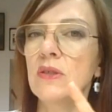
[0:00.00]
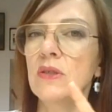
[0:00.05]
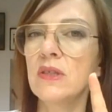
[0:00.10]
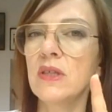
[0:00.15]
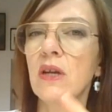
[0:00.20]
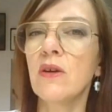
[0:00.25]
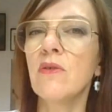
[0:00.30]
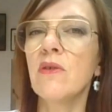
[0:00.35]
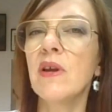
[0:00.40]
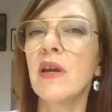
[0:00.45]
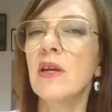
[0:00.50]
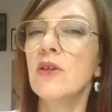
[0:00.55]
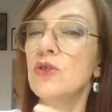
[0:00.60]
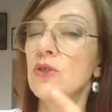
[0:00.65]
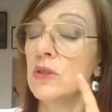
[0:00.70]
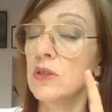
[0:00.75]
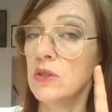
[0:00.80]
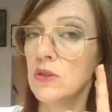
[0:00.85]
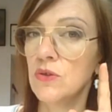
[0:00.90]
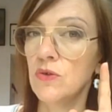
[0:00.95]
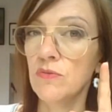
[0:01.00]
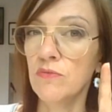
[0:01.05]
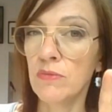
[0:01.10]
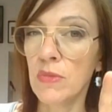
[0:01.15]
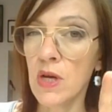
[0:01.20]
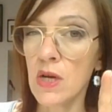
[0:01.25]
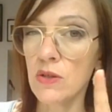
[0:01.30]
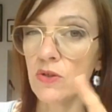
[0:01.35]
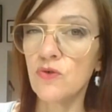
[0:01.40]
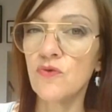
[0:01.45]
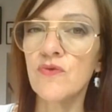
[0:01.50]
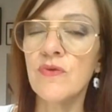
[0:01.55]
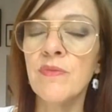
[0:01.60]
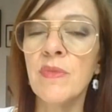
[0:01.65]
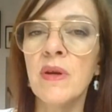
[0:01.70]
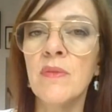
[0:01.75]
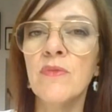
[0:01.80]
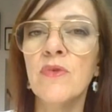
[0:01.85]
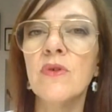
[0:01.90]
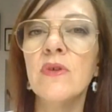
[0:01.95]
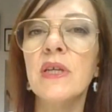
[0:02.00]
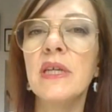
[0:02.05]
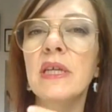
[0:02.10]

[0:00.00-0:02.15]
Segregation, as you must remember,